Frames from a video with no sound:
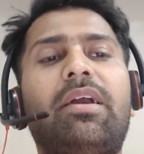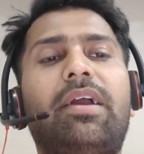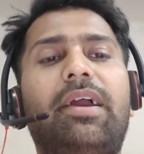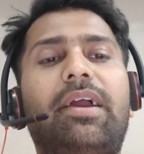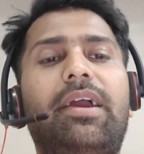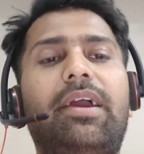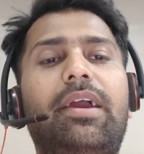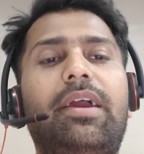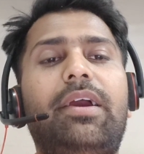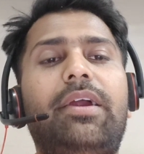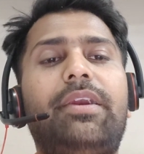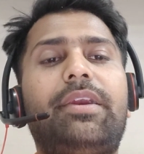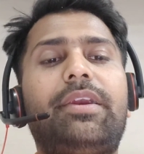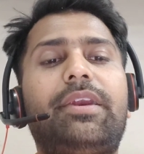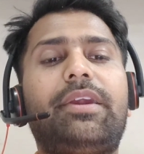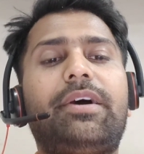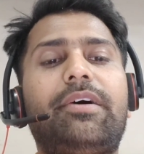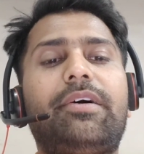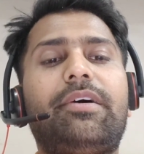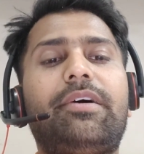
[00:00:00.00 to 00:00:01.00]

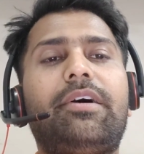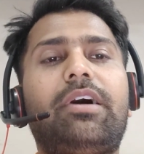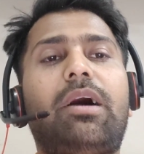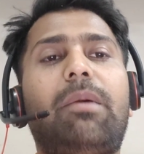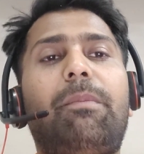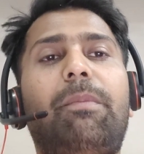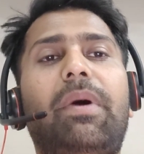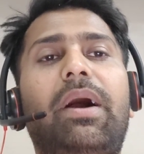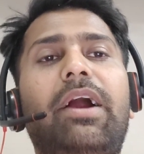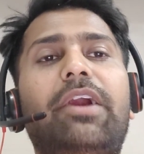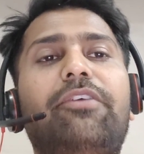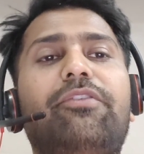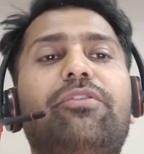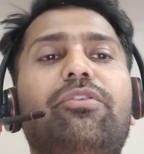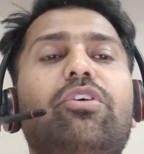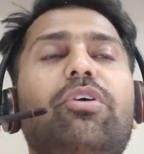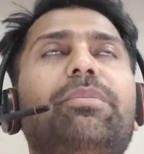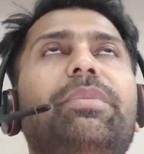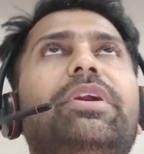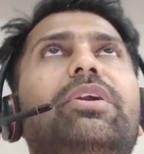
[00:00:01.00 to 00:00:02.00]
And apart
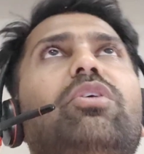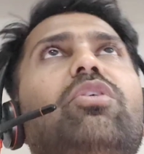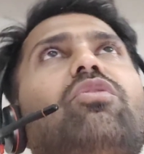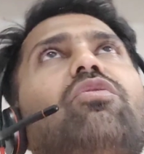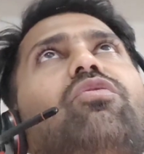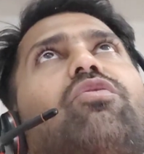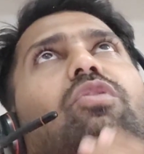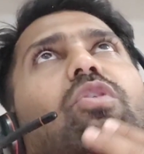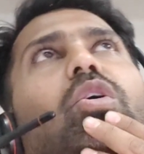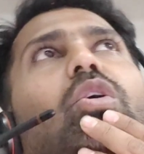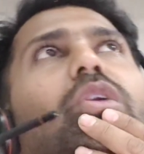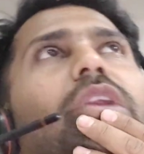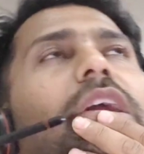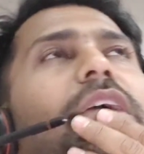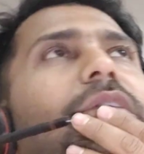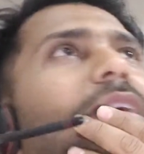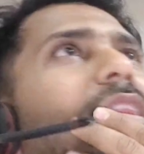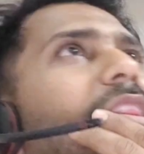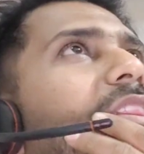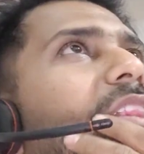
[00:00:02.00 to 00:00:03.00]
from it, on flow
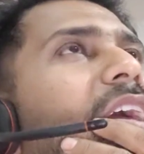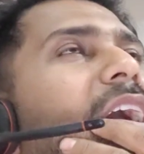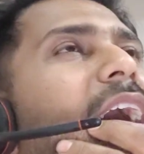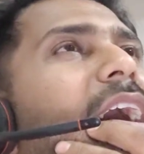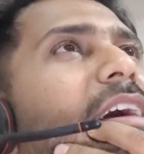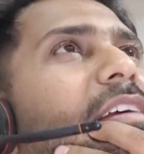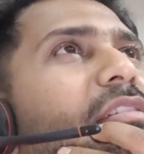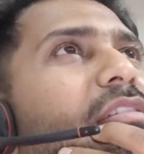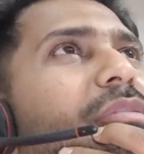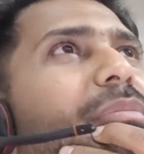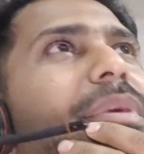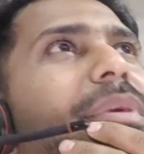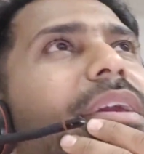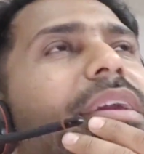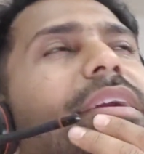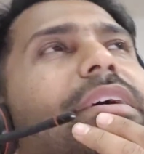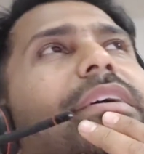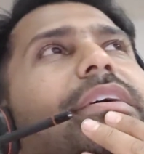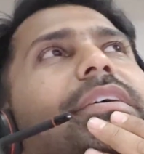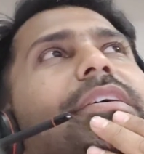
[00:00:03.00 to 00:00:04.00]
level, they ask
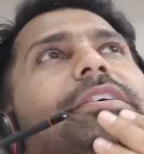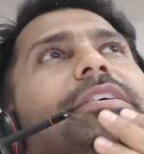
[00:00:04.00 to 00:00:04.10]
me